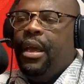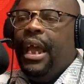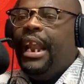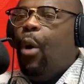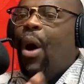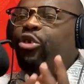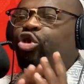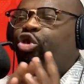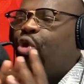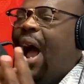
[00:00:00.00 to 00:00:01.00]
And I want
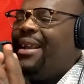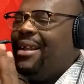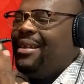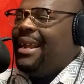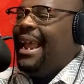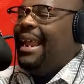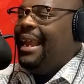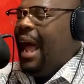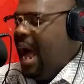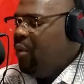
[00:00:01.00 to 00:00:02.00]
you to understand
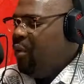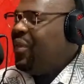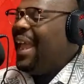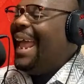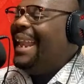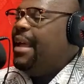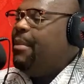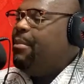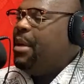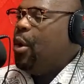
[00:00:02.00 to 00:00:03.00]
how the
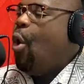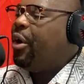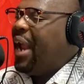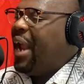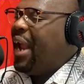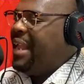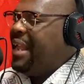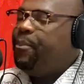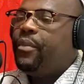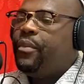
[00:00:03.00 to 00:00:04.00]
enemy operates.
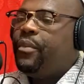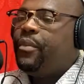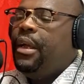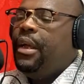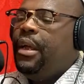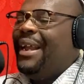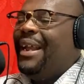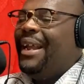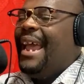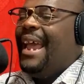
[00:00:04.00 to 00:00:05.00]
The
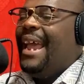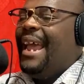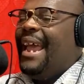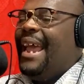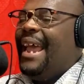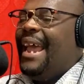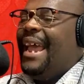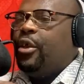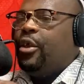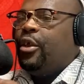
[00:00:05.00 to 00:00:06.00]
devil
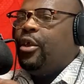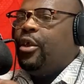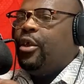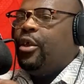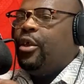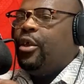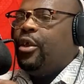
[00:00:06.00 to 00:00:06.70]
is using,